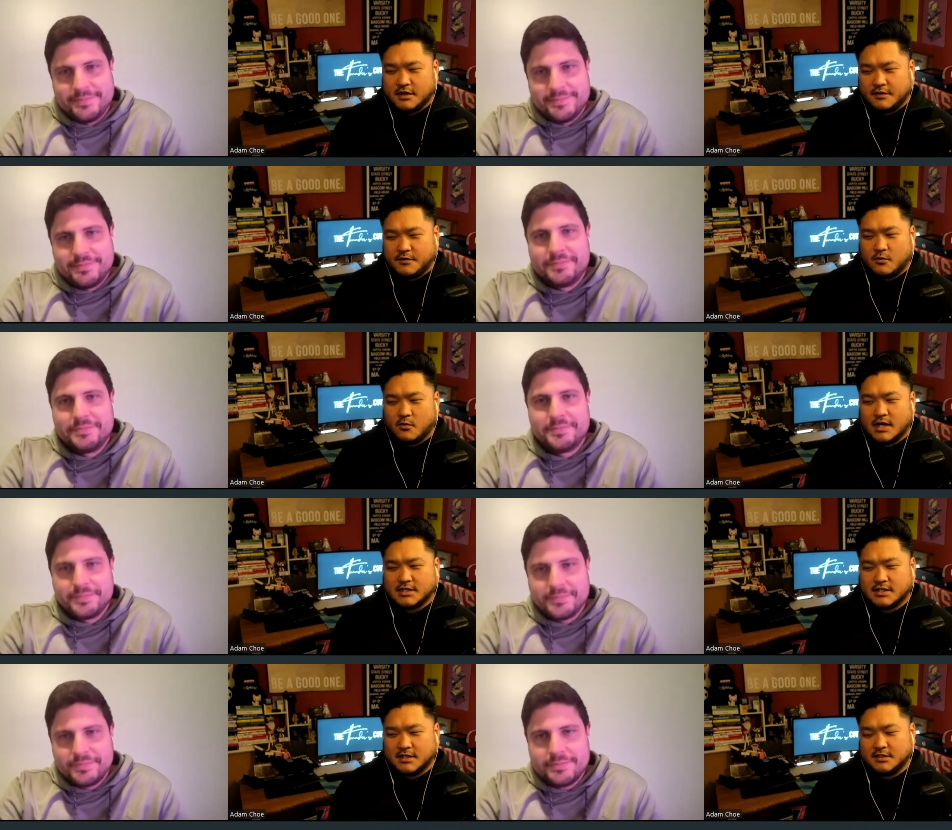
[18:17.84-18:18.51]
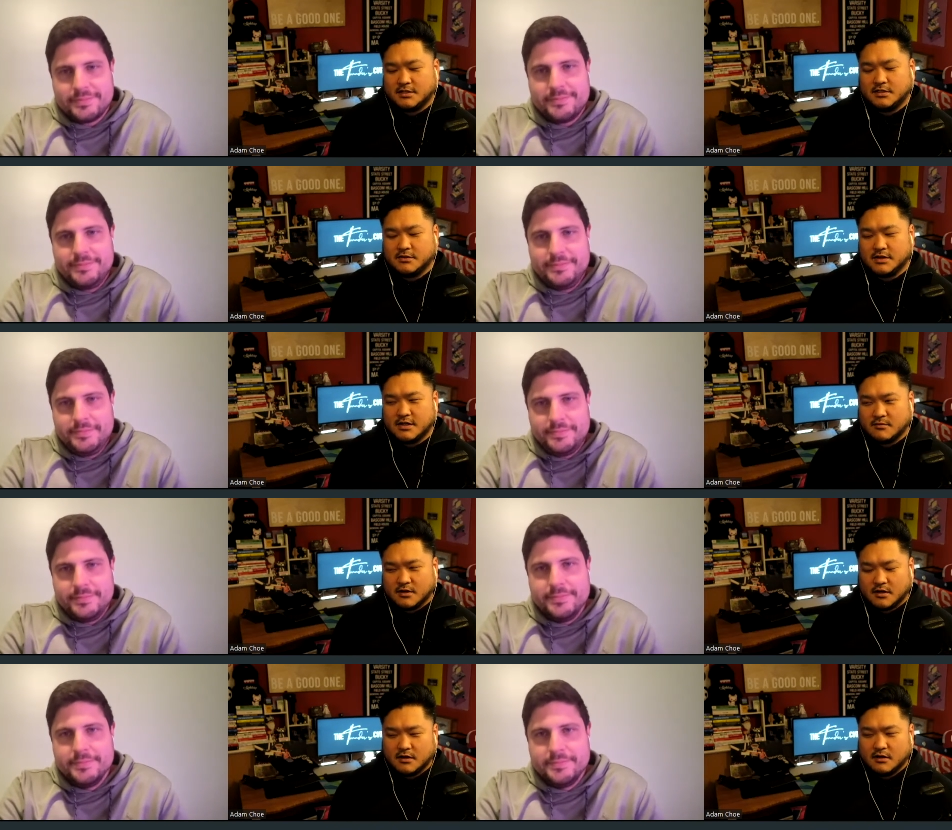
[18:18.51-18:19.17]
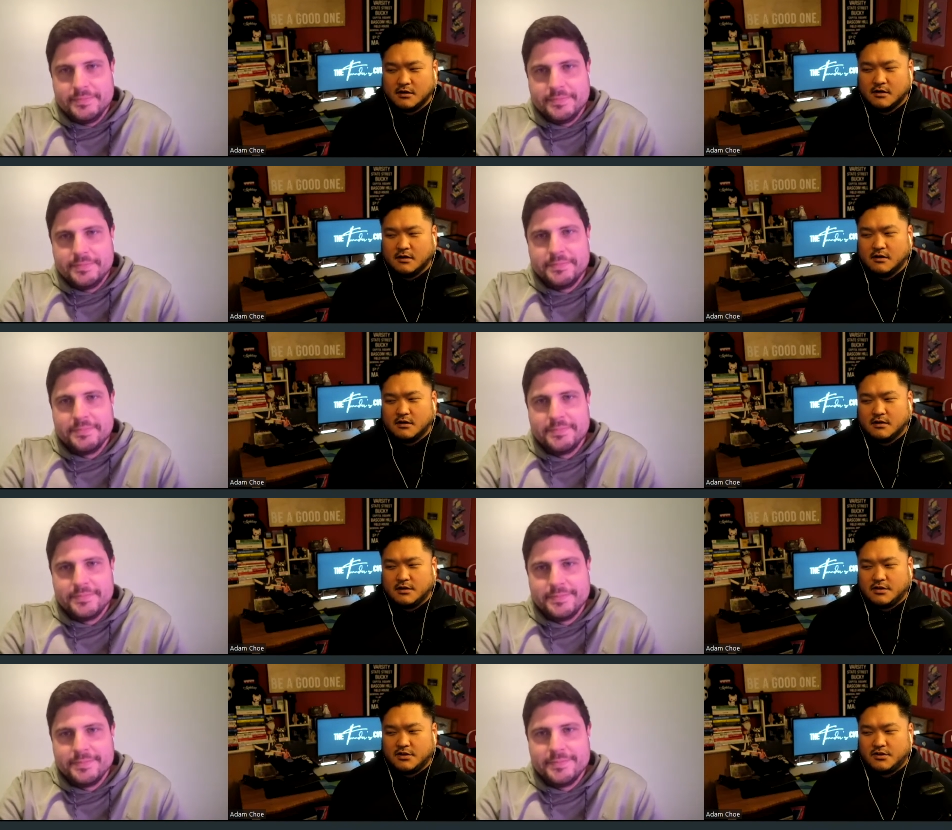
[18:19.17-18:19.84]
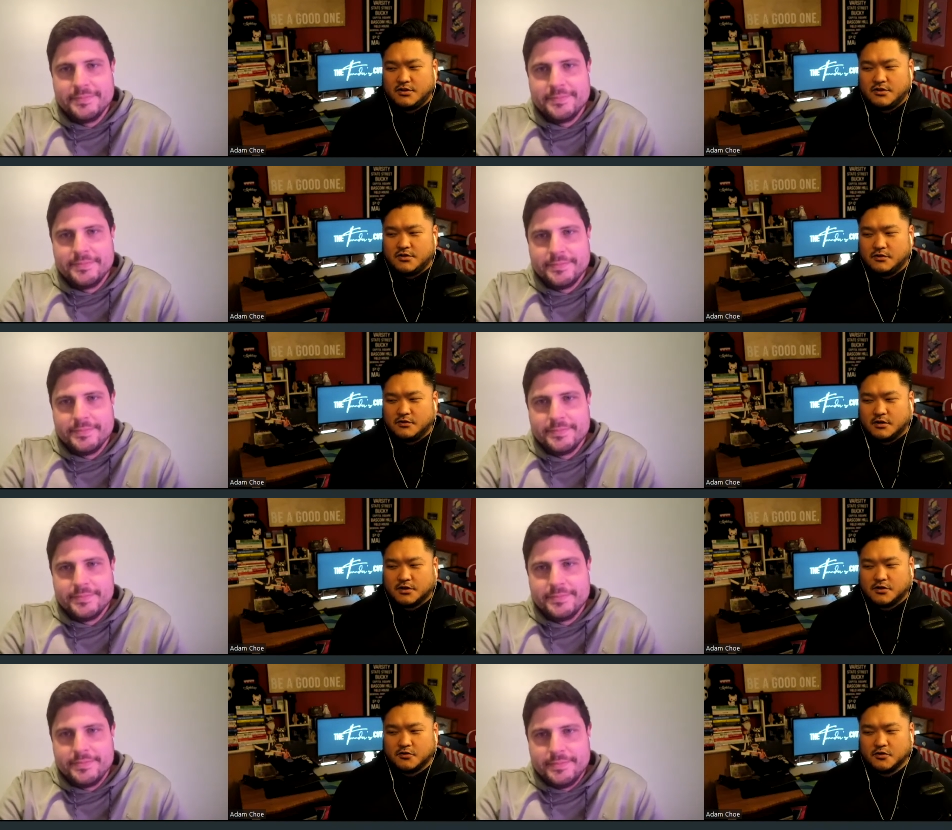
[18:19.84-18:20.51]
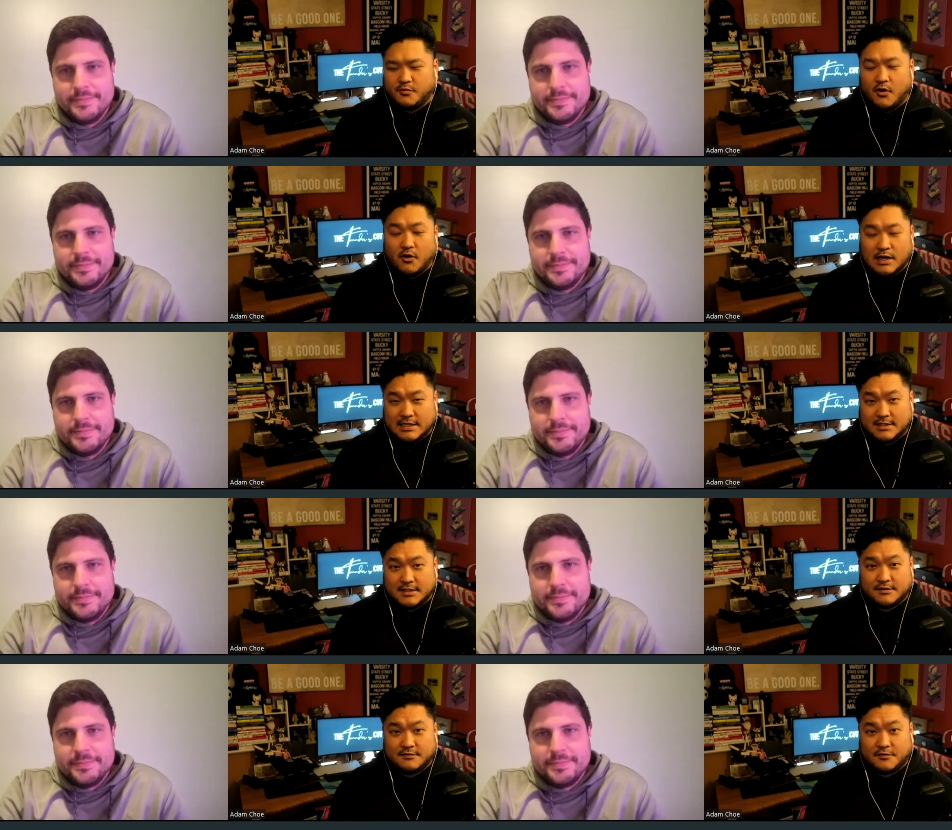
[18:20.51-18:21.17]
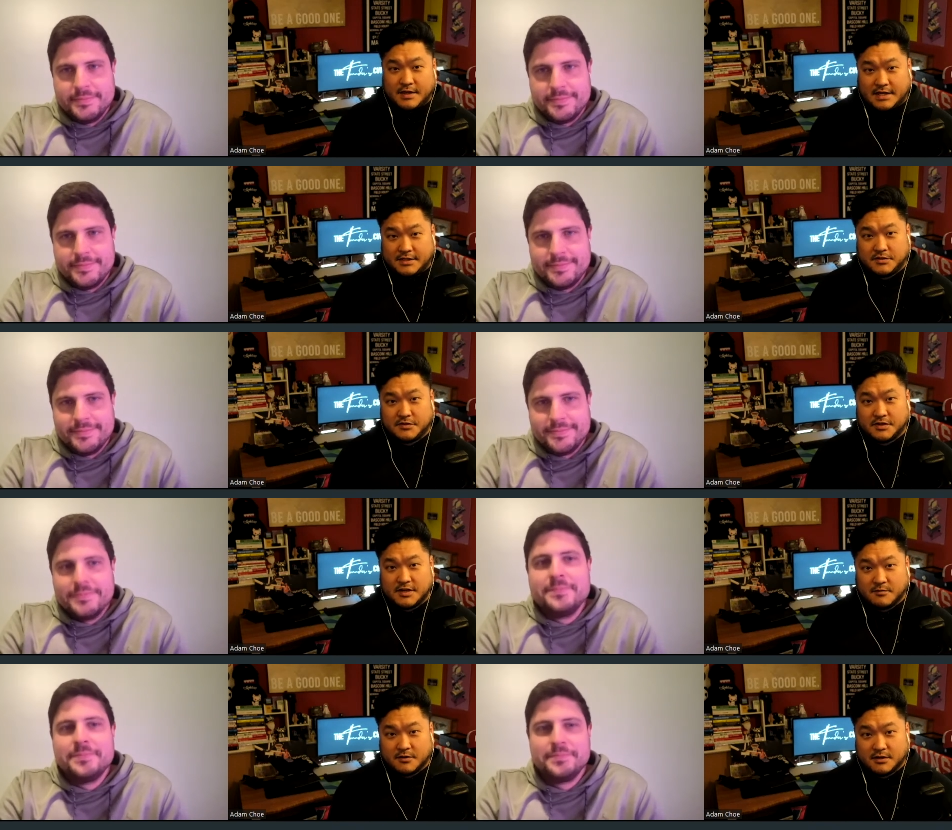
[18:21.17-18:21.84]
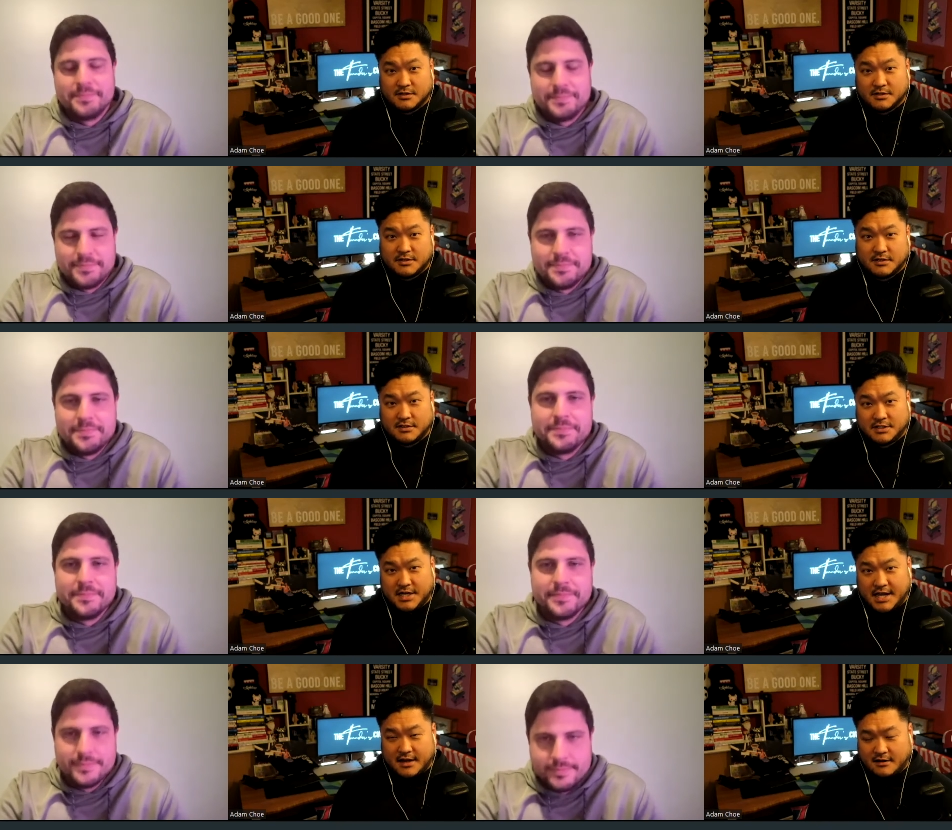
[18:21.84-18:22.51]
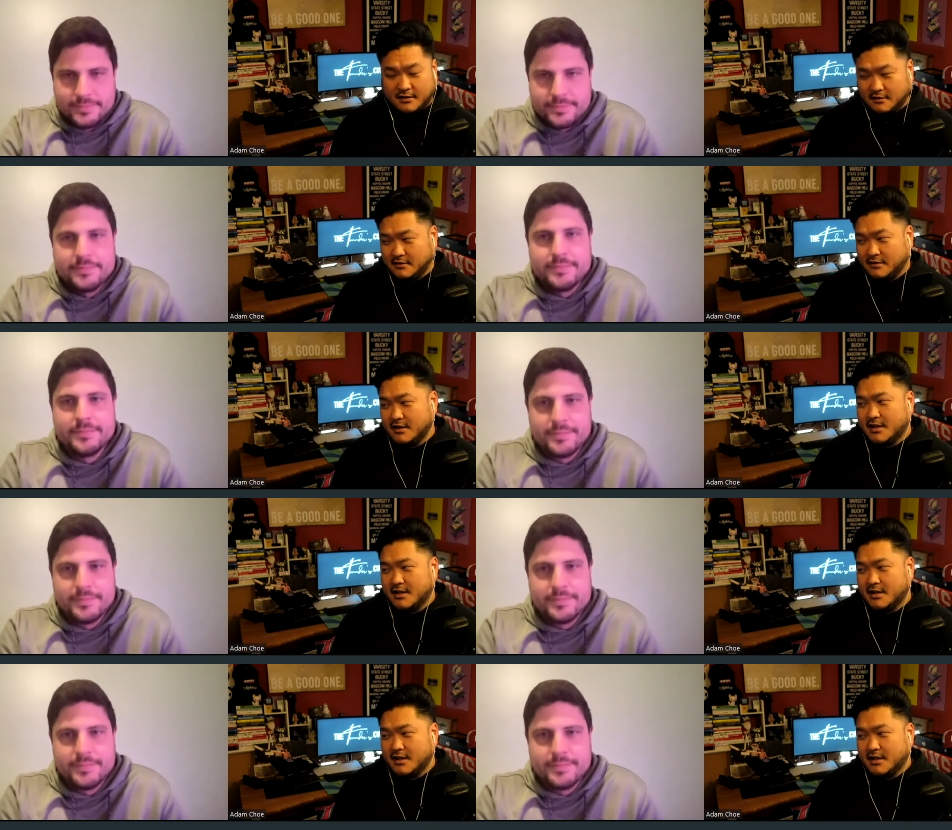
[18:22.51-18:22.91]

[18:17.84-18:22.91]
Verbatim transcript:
Speaker 1: you're watching a streamer, you accrue points for that streamer's channel,